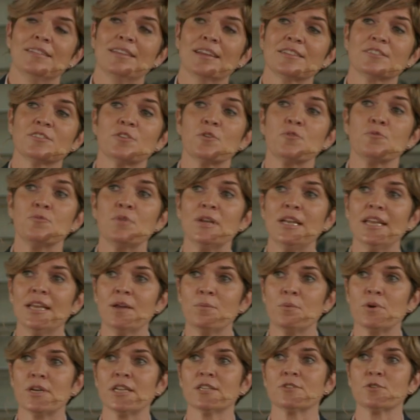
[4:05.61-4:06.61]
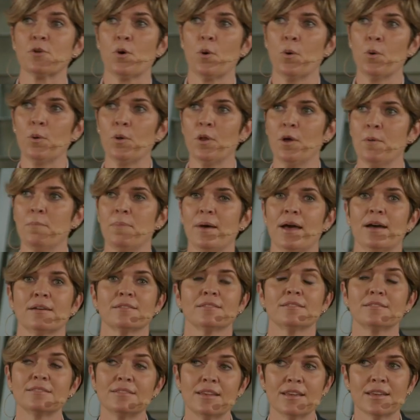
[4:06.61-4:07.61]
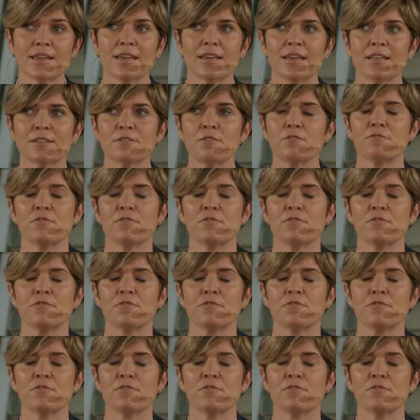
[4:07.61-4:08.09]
that's really what it's all about, taking